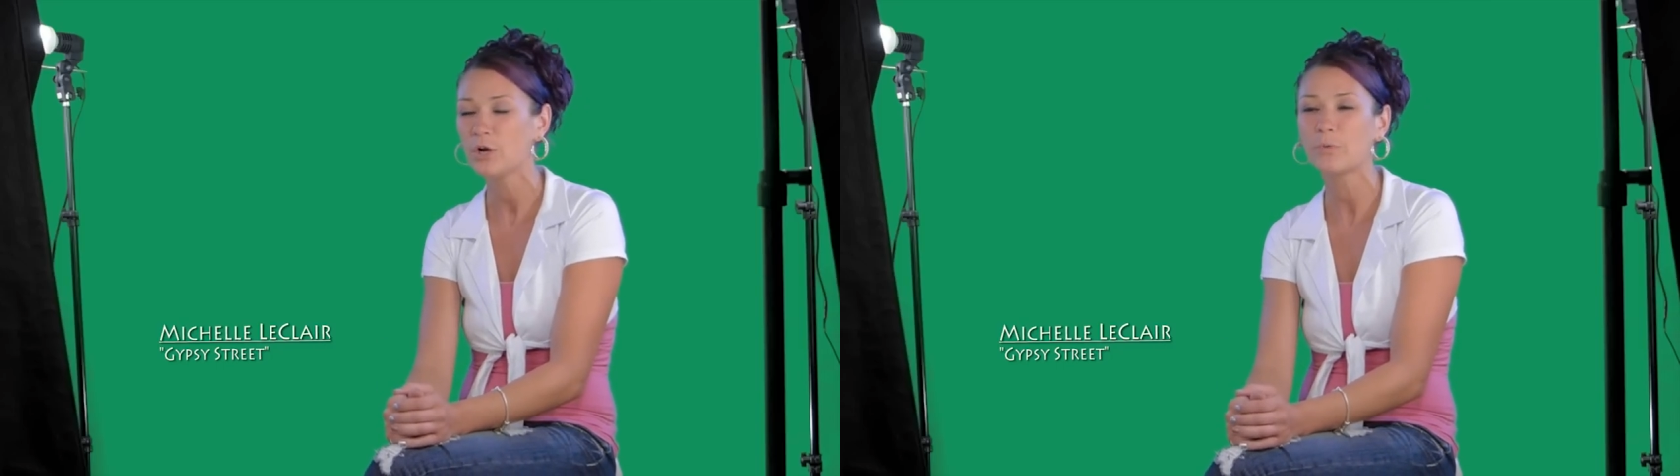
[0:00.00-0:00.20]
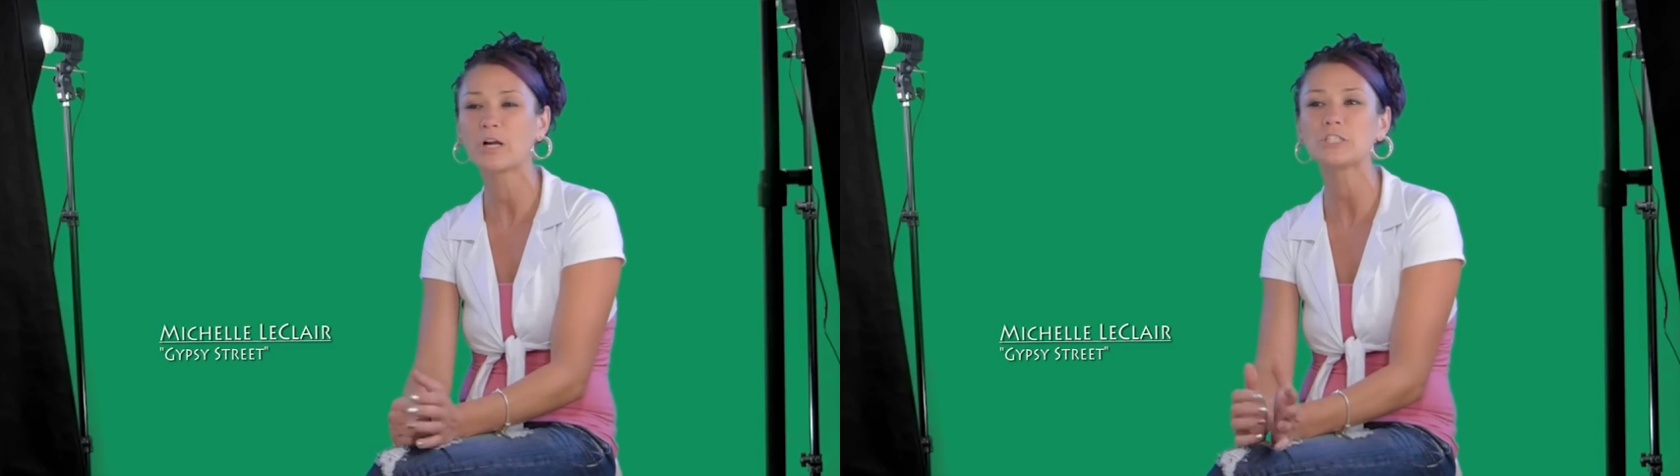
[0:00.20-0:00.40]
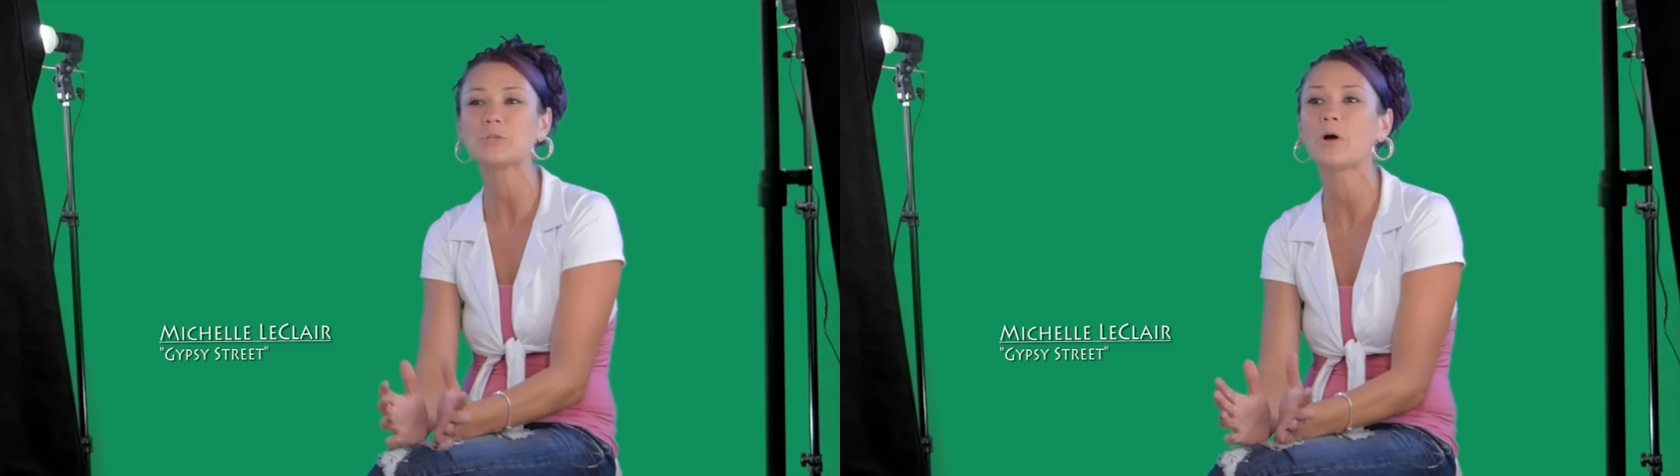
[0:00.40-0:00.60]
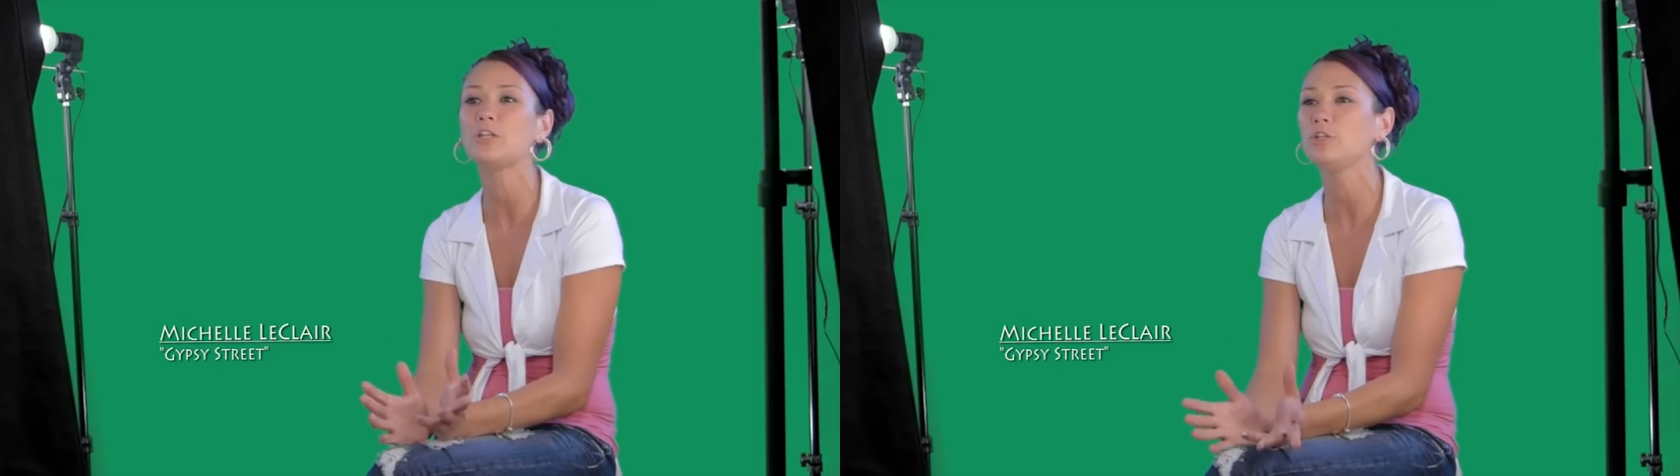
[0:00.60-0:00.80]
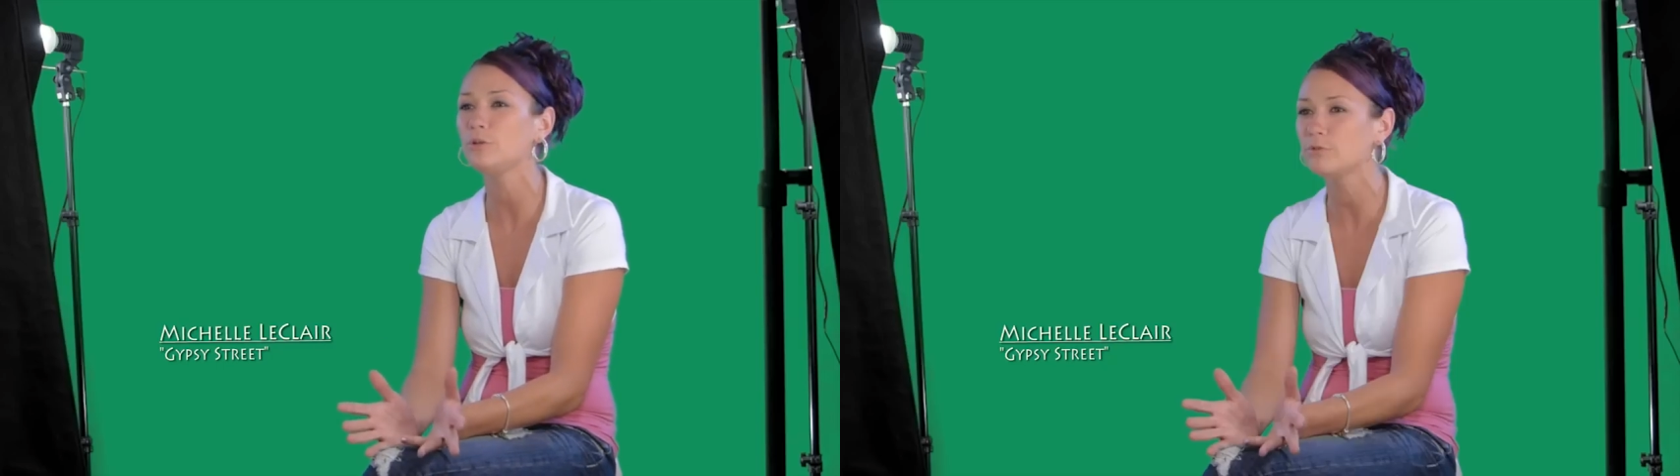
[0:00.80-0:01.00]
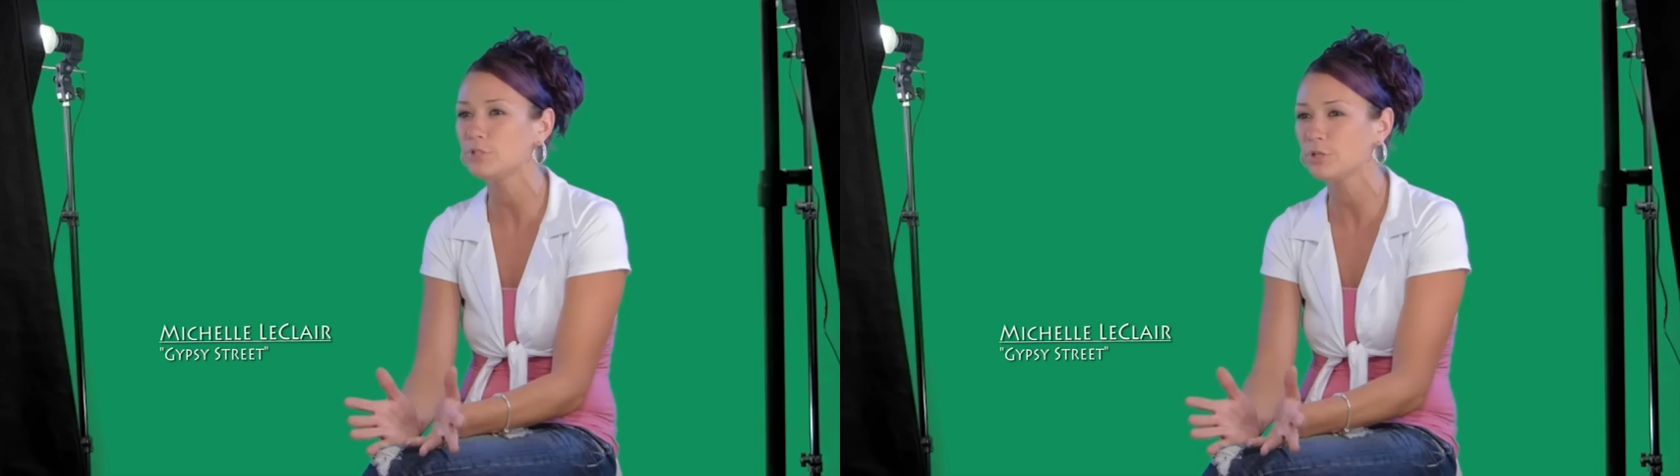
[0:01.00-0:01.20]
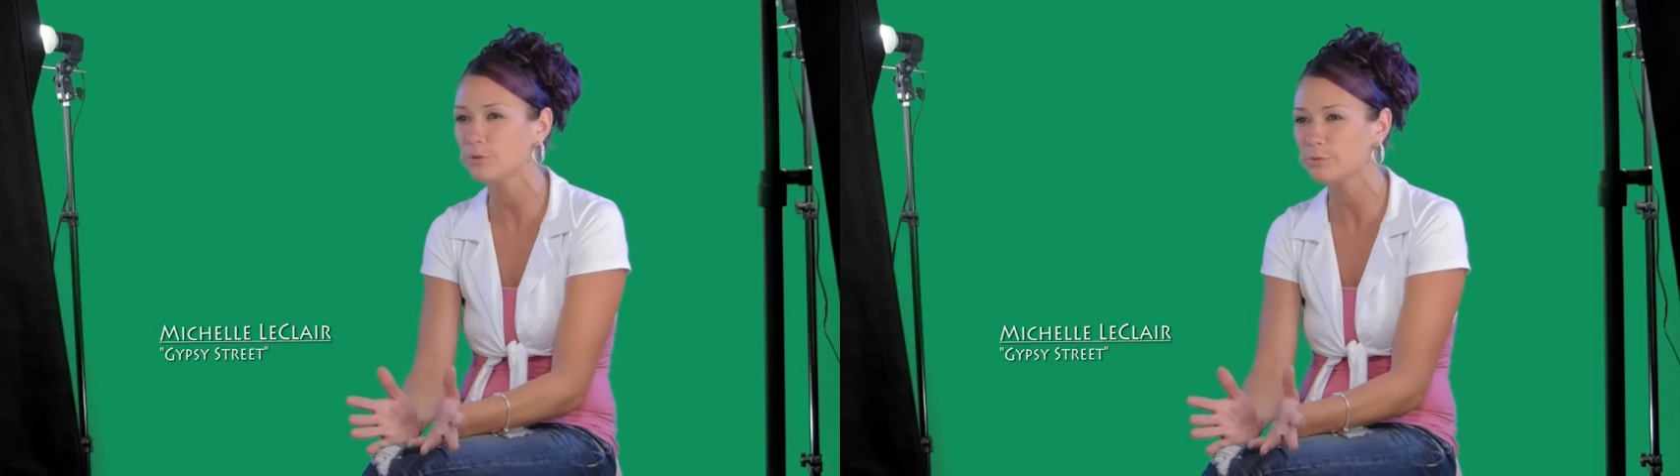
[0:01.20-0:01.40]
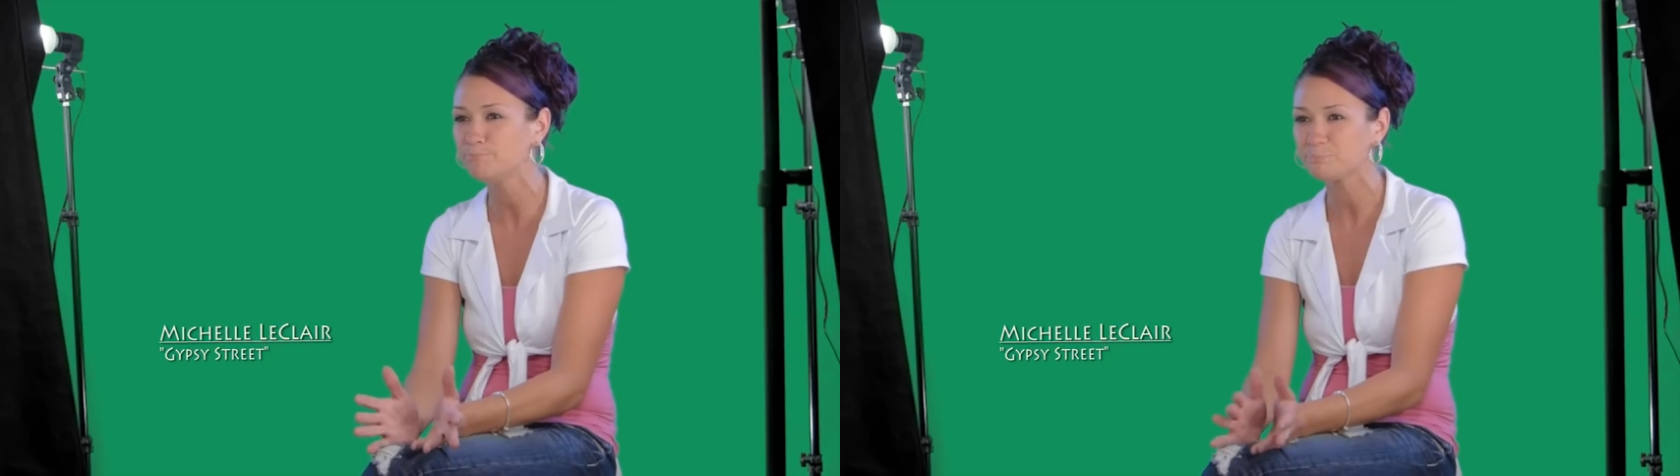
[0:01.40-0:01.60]
We're also on
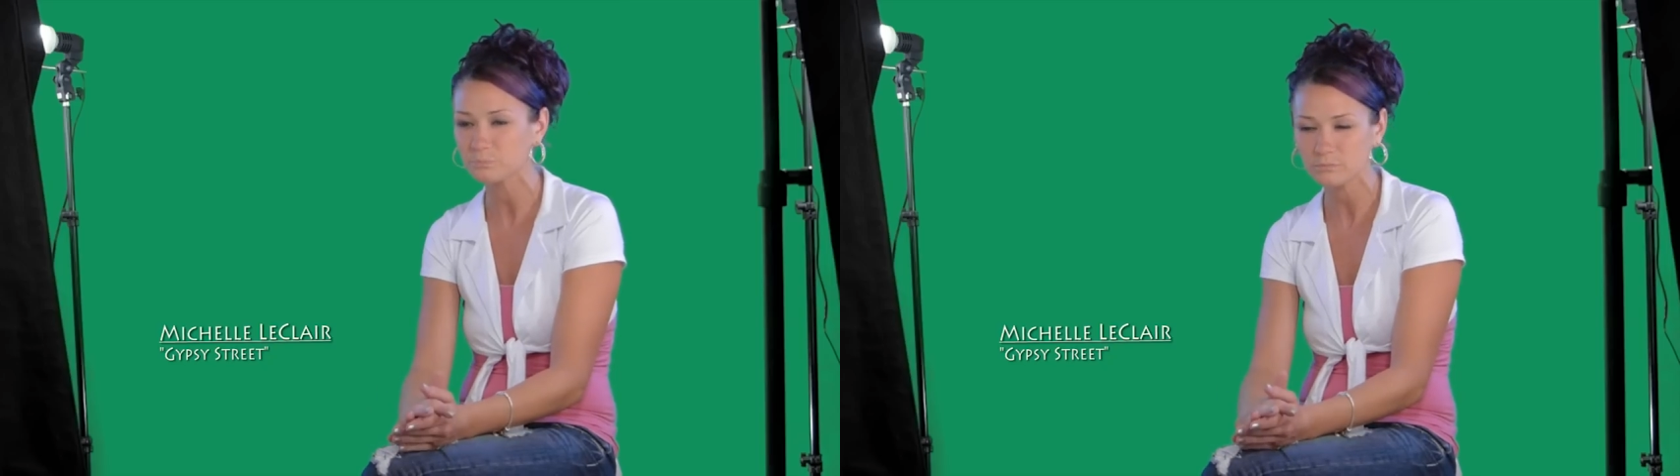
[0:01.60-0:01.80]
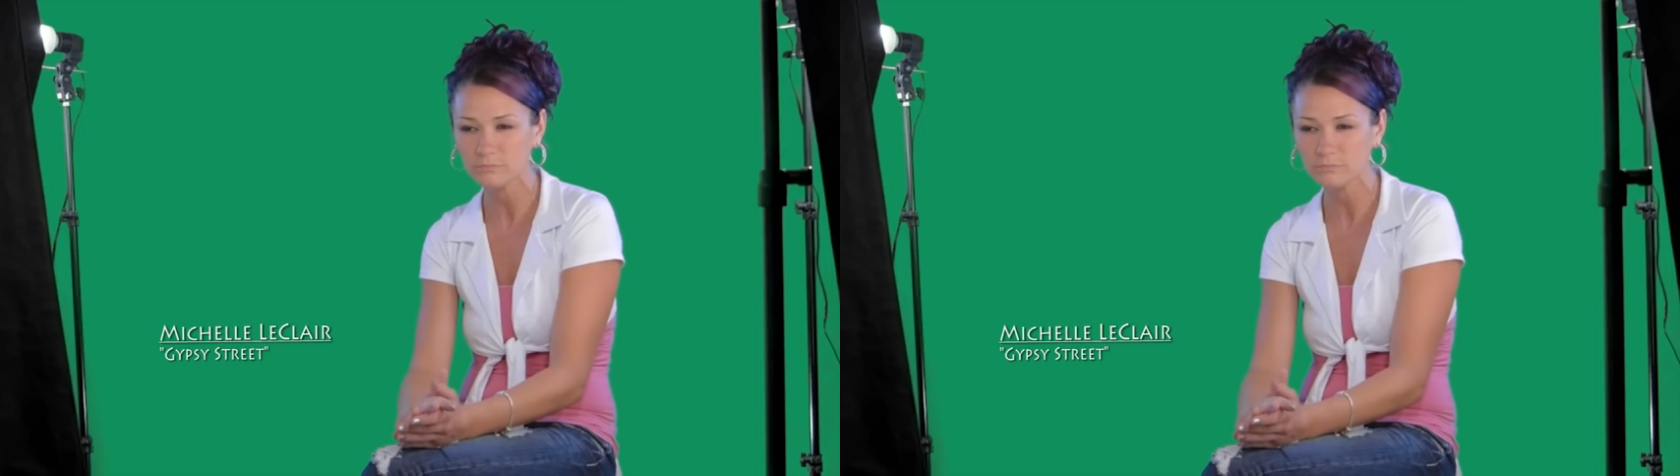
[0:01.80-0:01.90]
YouTube,